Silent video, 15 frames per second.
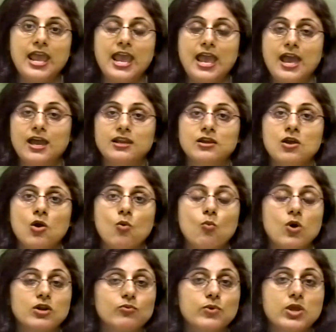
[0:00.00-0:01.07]
And
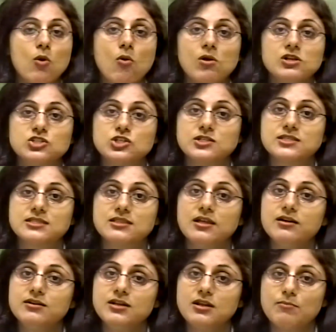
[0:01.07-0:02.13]
what we all just
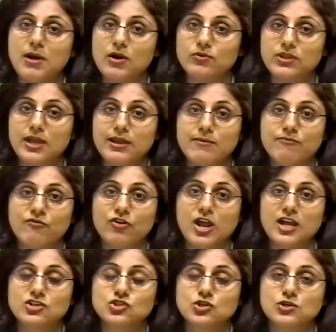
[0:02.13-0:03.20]
learned about the hip
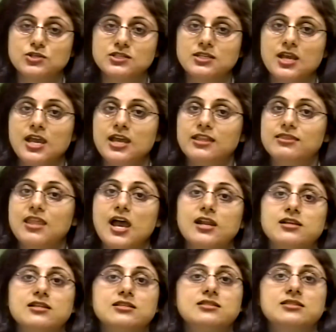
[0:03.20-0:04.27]
fractures,
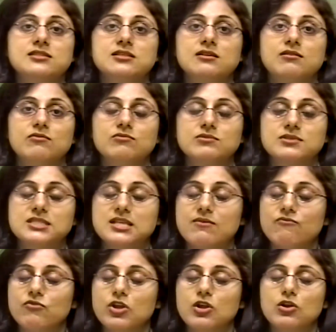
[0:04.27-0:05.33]
that is
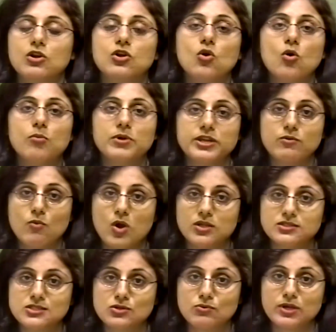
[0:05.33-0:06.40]
somewhere nobody
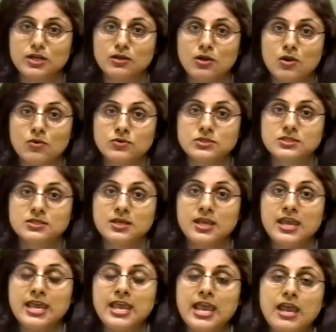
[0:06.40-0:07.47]
wants to get close.
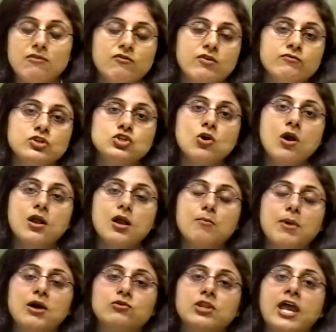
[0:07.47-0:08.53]
And when we talk
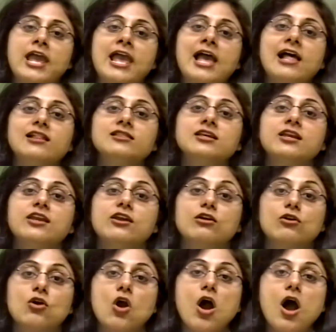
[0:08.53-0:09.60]
about the
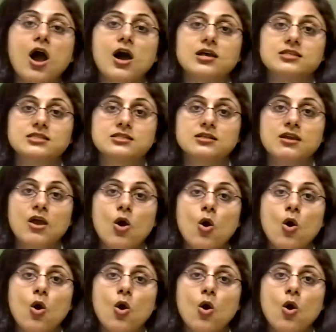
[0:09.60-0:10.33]
healthcare cost,